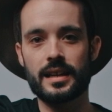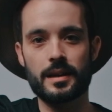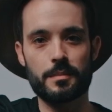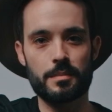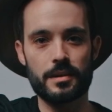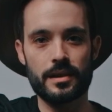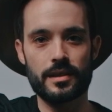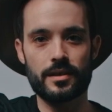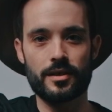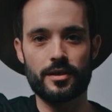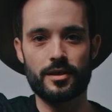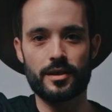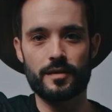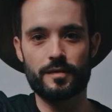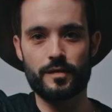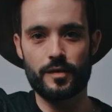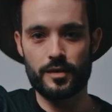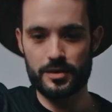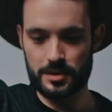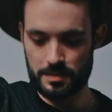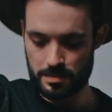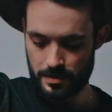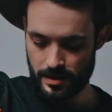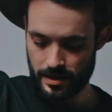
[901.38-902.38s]
be there in the
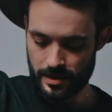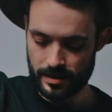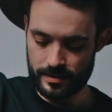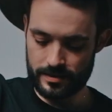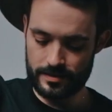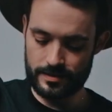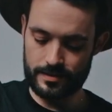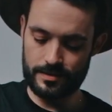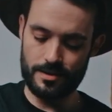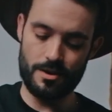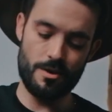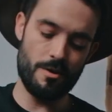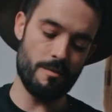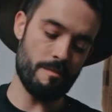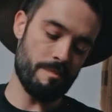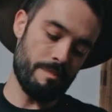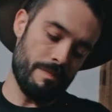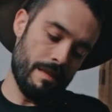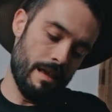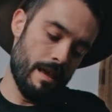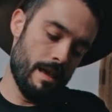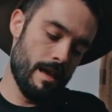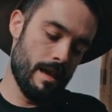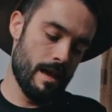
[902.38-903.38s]
first place. So
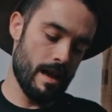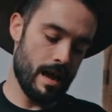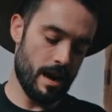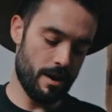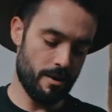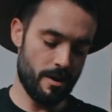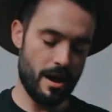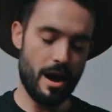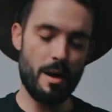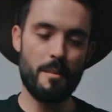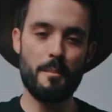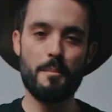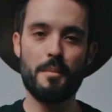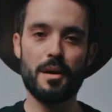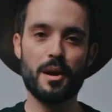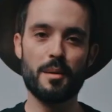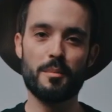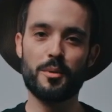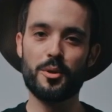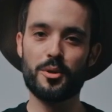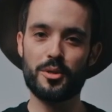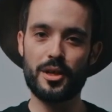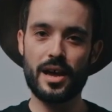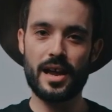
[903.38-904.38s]
I don't know how
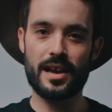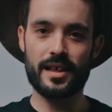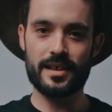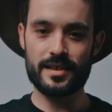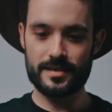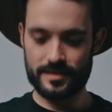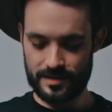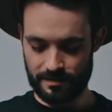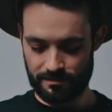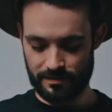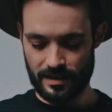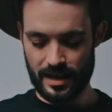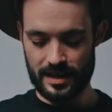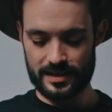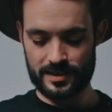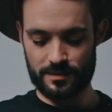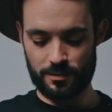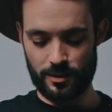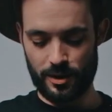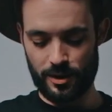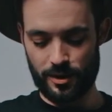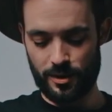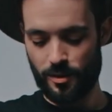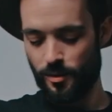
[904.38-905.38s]
minimal that is if that's
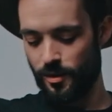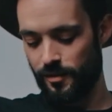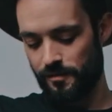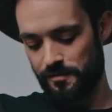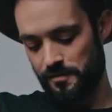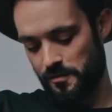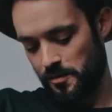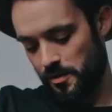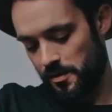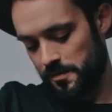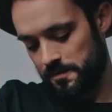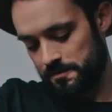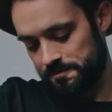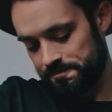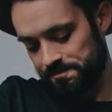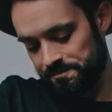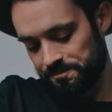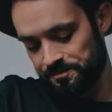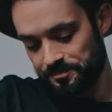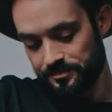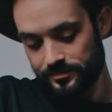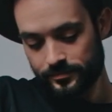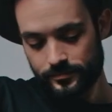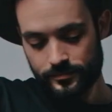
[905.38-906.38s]
what you're going for.
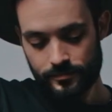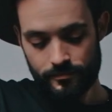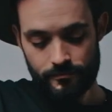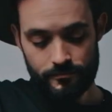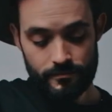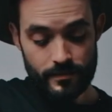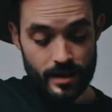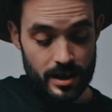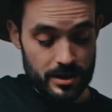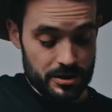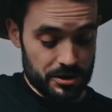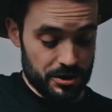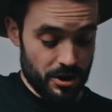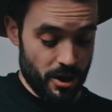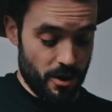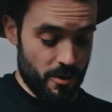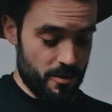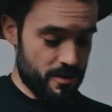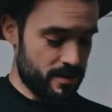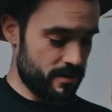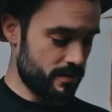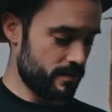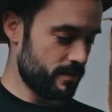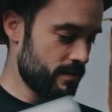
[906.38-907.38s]

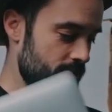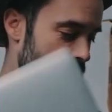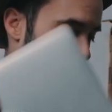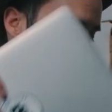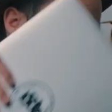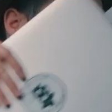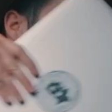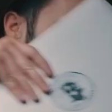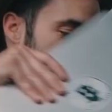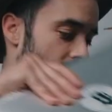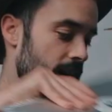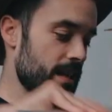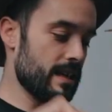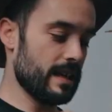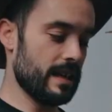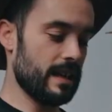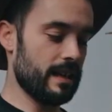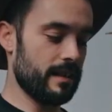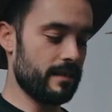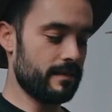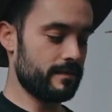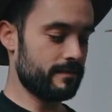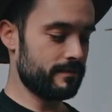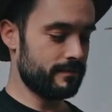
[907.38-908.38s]
So
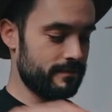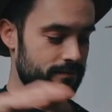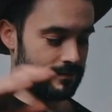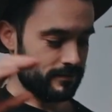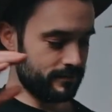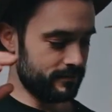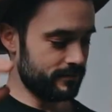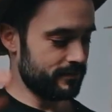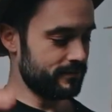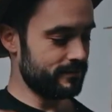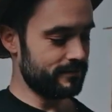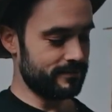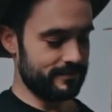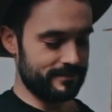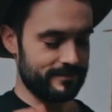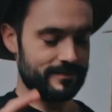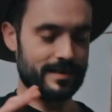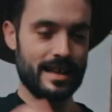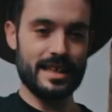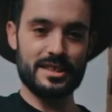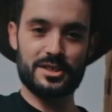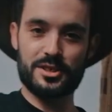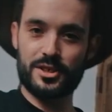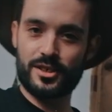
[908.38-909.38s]
again,
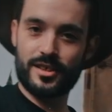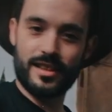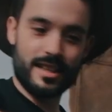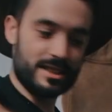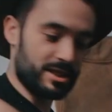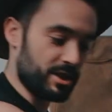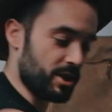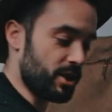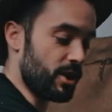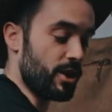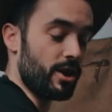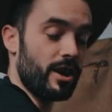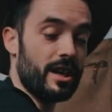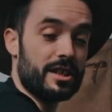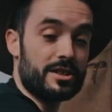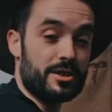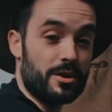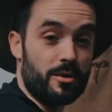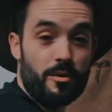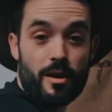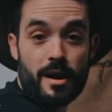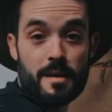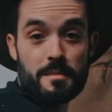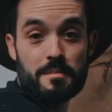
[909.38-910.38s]
it's a
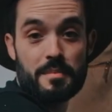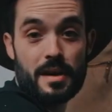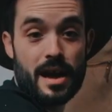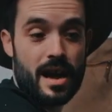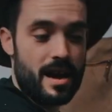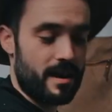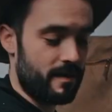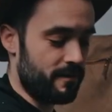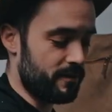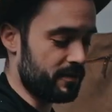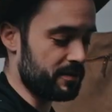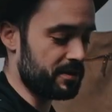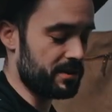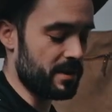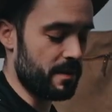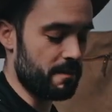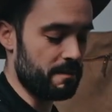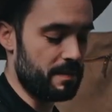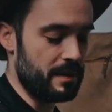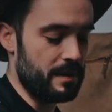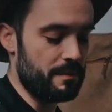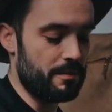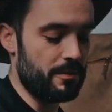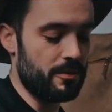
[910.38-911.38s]
great bag for
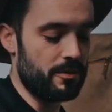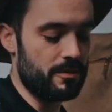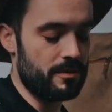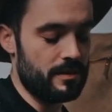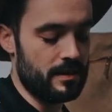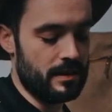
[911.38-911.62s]
some people,